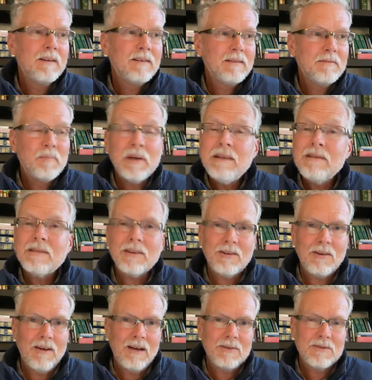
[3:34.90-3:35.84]

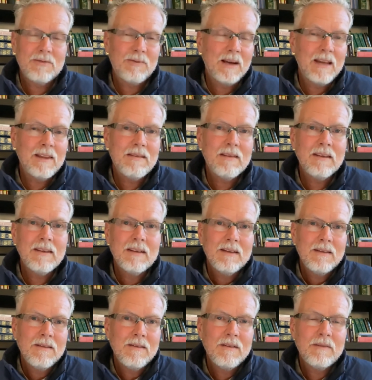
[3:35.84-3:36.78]
Pentecost, right?
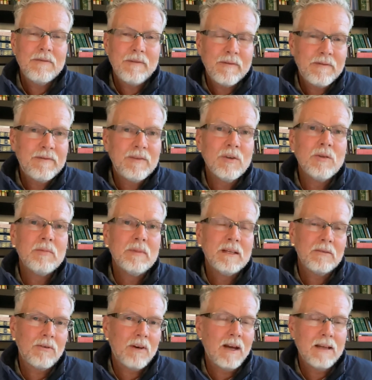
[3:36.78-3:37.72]
The
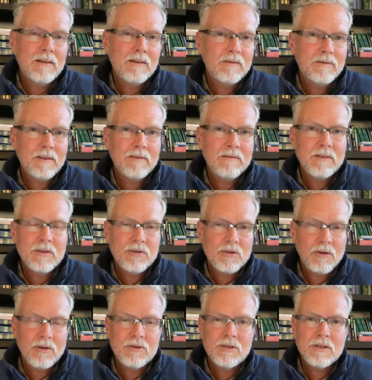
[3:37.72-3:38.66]
fulfillment, right, of the
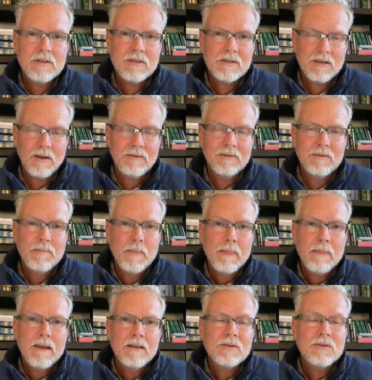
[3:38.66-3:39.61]
church itself.
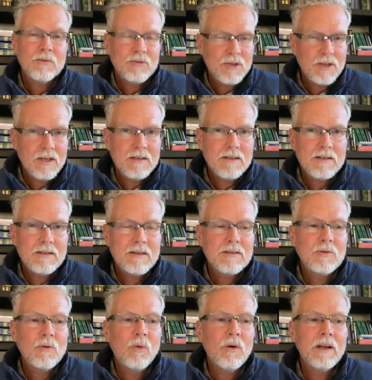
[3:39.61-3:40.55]
So Jesus
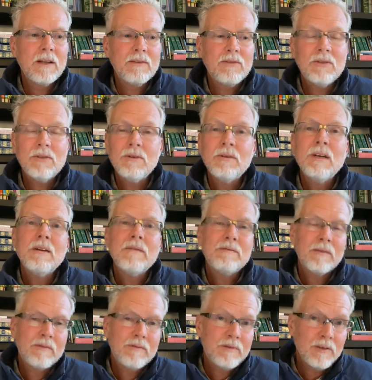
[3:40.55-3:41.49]
is going to
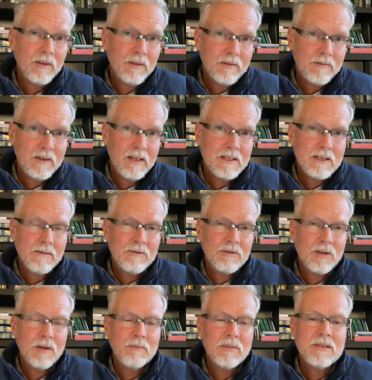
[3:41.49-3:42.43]
fulfill the Feast of
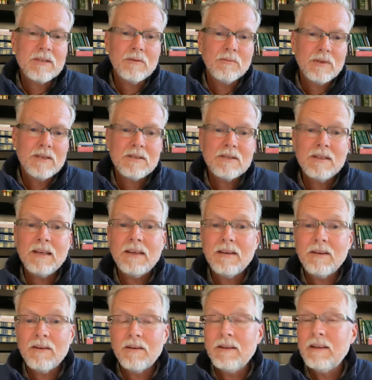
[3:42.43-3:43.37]
Trumpets. And we see
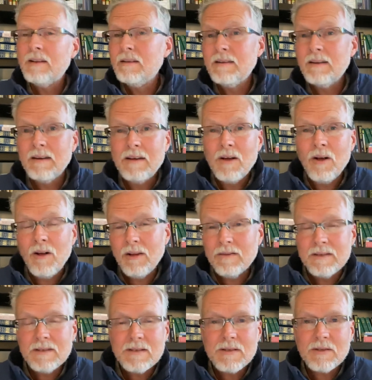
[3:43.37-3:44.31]
here in the
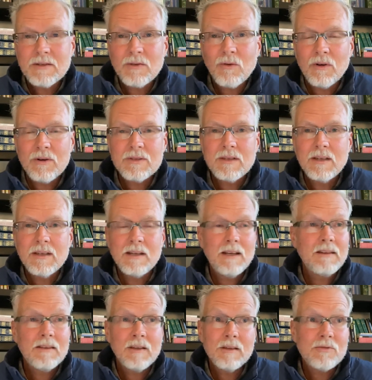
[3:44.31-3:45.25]
Olivet Discourse that
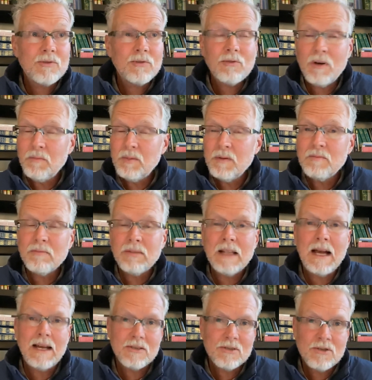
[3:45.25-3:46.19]
at the trumpet
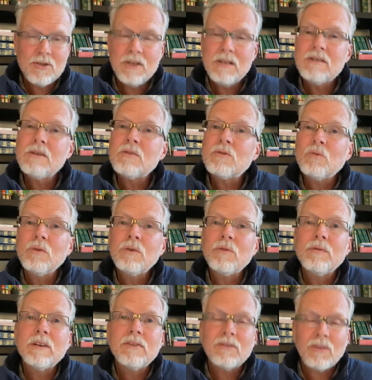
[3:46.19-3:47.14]
blast, Jesus will
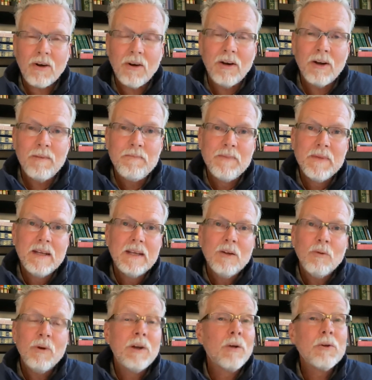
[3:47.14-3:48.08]
return.
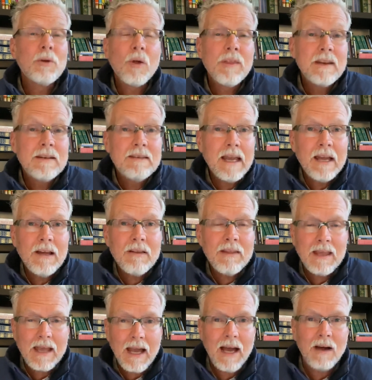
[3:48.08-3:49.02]
We don't know the day or
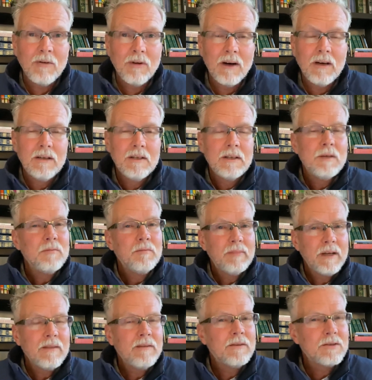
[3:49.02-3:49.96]
the hour,
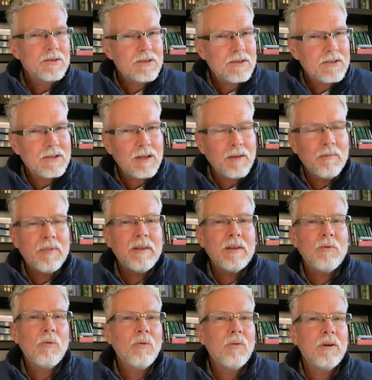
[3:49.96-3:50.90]
but there's
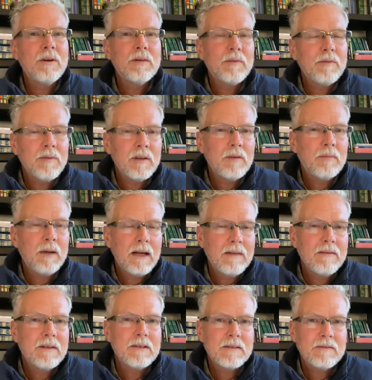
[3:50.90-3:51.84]
something wonderful
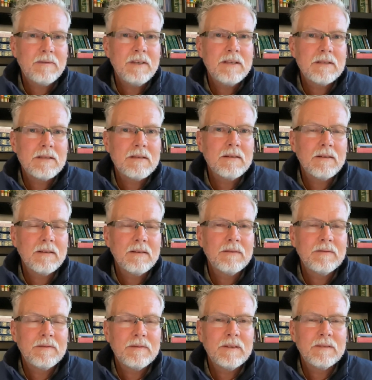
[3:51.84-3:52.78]
about this Feast
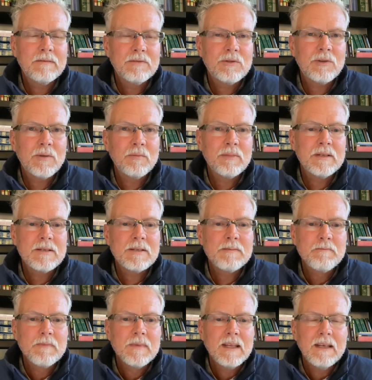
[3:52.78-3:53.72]
of Trumpets.
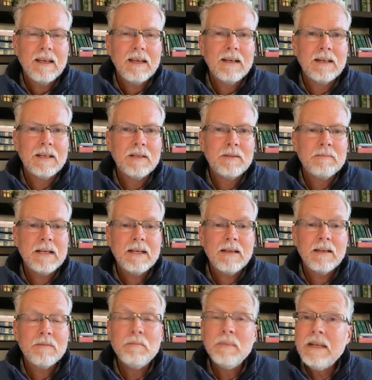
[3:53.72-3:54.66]

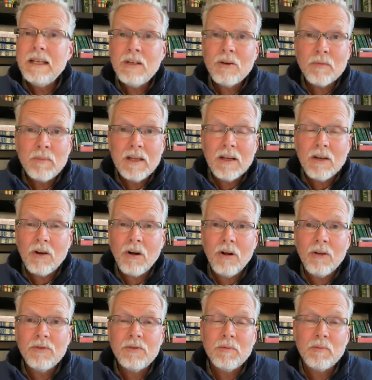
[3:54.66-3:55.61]
Many are being
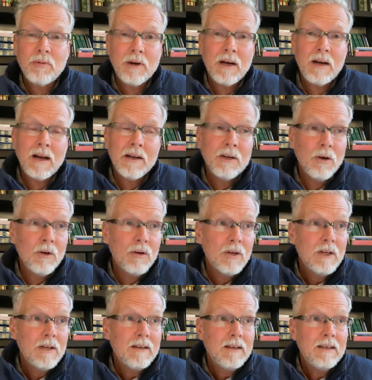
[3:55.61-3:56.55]
called to prayer. I
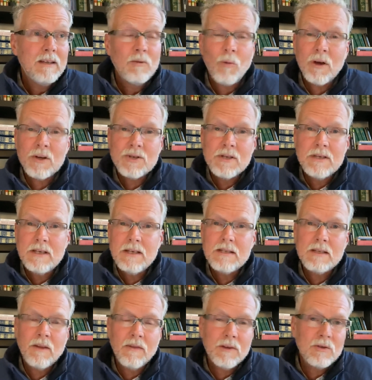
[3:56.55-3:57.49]
know in Washington,
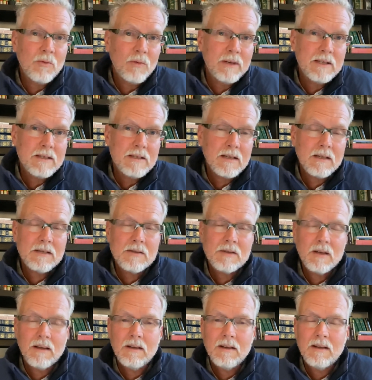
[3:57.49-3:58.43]
D.C. on the
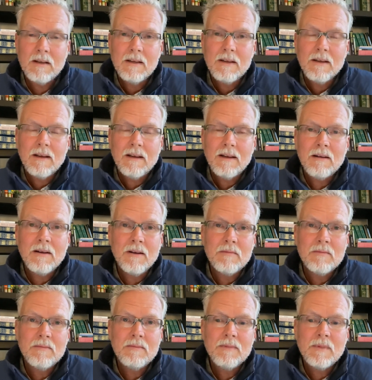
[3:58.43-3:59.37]
26th
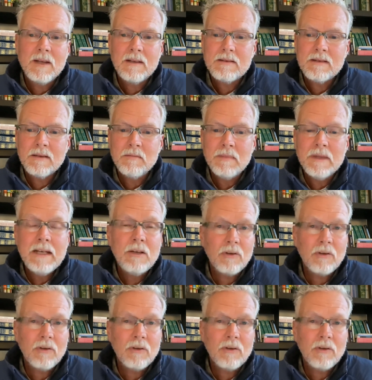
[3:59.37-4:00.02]
many